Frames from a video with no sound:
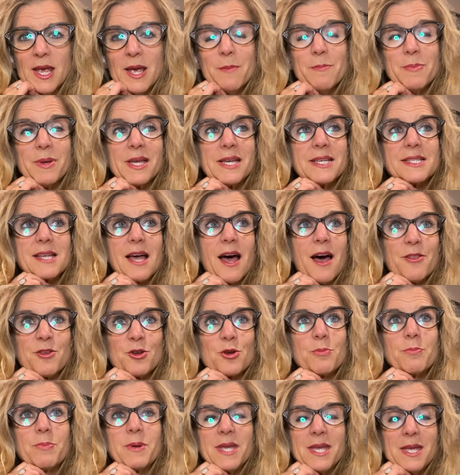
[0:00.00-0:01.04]
because other
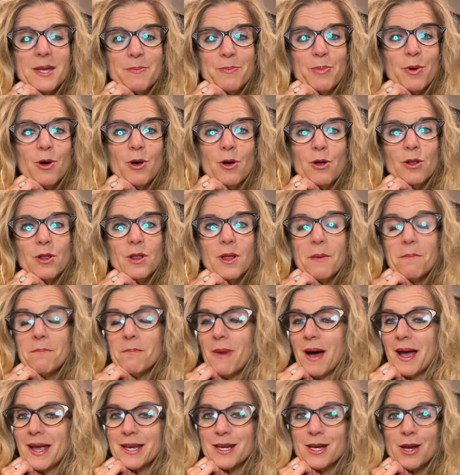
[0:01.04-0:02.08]
people
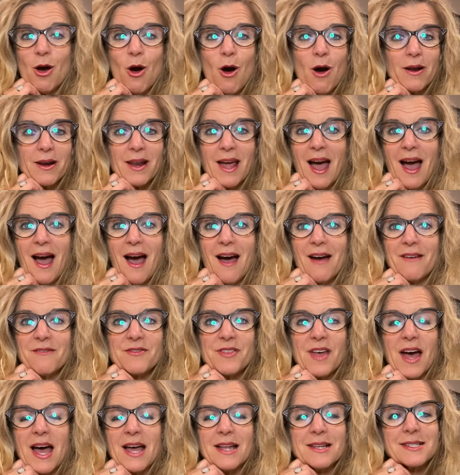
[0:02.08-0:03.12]
might not have
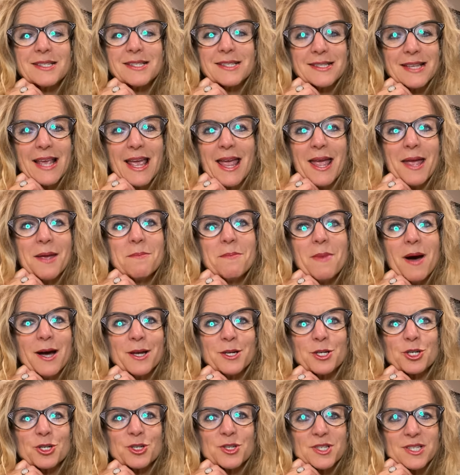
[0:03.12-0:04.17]
that same
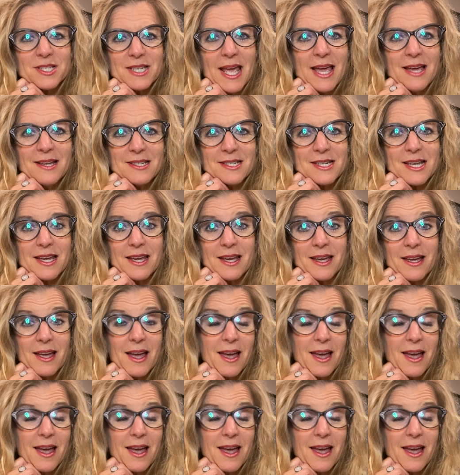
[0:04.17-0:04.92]
understanding,